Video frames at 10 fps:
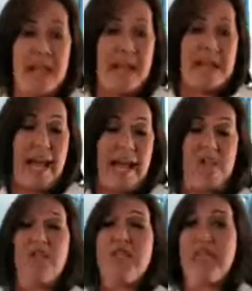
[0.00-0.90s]
is
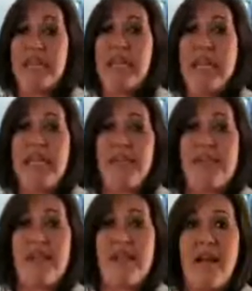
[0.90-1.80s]
actually cleaning
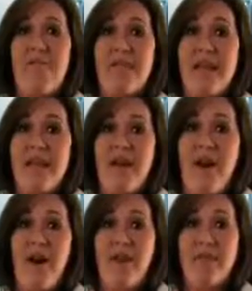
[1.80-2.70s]
the site with
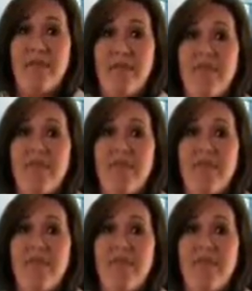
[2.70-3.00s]
alcohol.